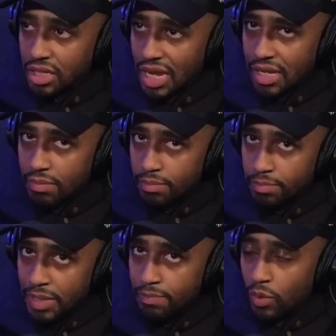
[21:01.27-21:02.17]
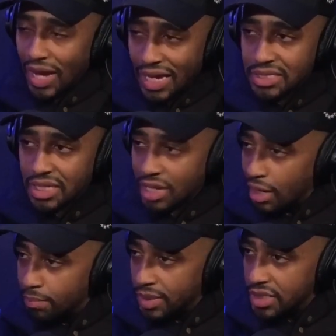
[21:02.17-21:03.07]
Like, people exit
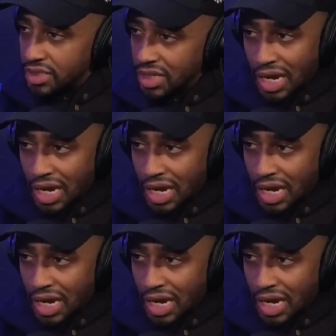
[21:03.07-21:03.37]
companies. And